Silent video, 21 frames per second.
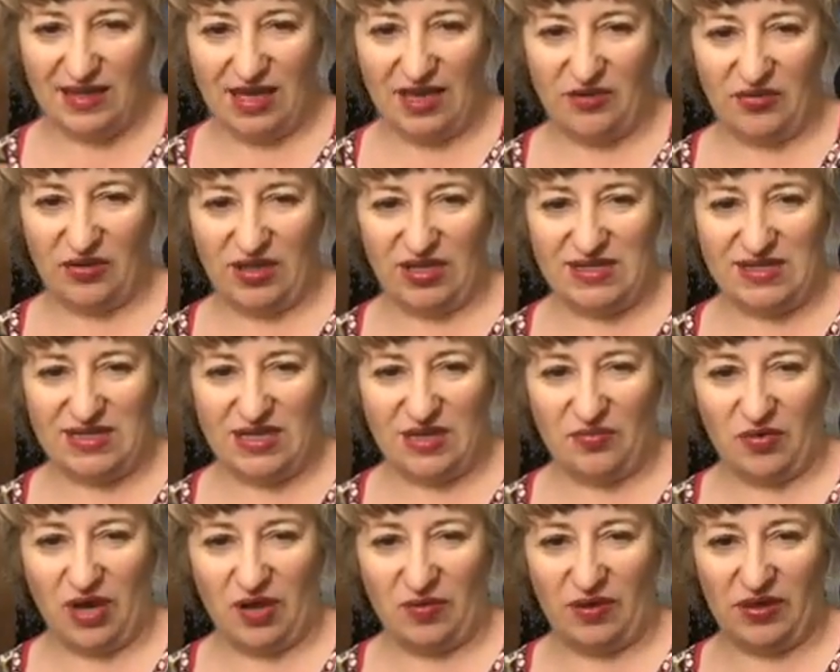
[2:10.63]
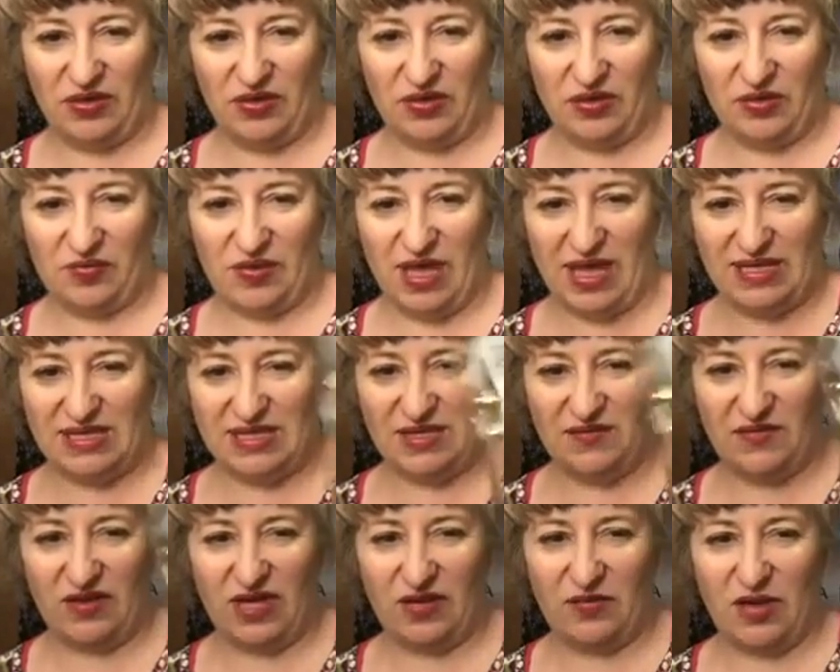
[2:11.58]
Can't really see it probably through the
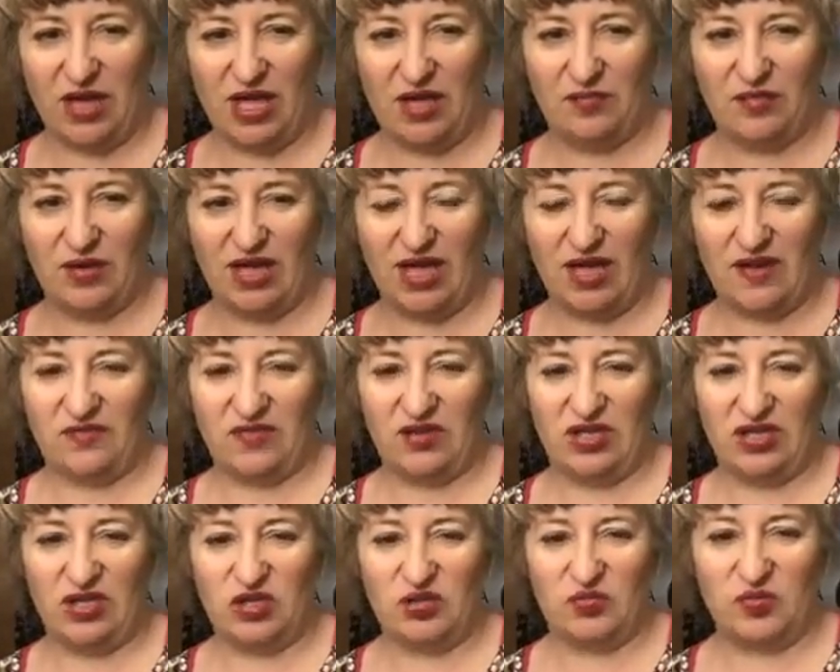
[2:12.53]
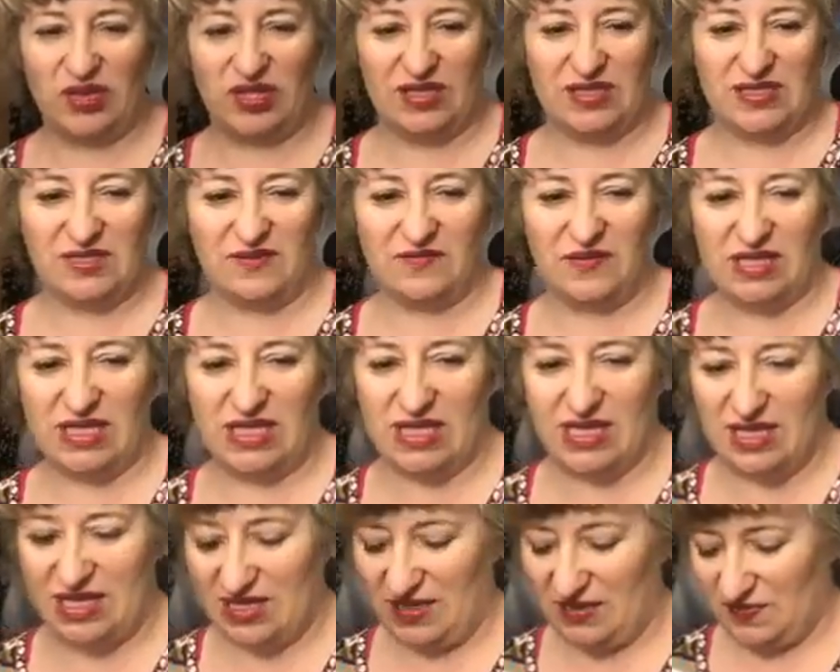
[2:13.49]
plastic very well, but I have the Upins of
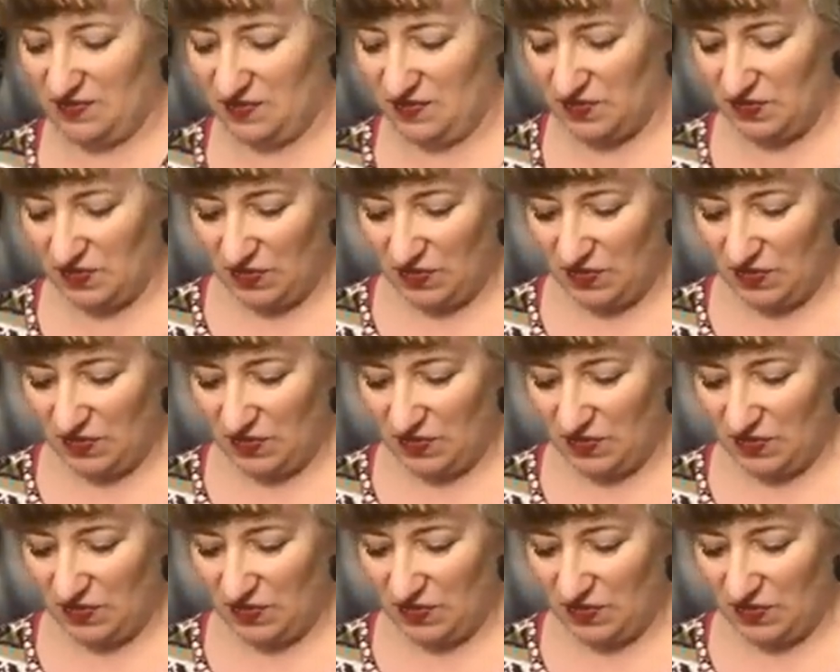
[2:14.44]
Leon.